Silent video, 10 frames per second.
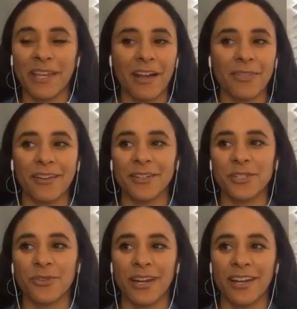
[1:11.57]
being out
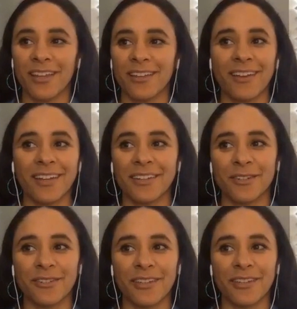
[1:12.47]
there training like
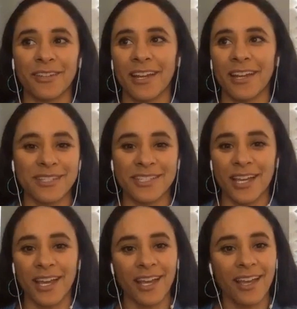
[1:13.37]
nearly eight hours a
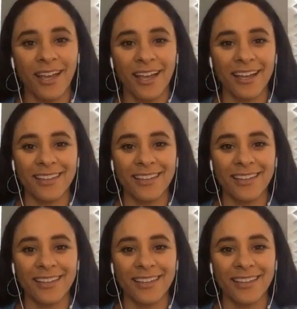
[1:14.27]
day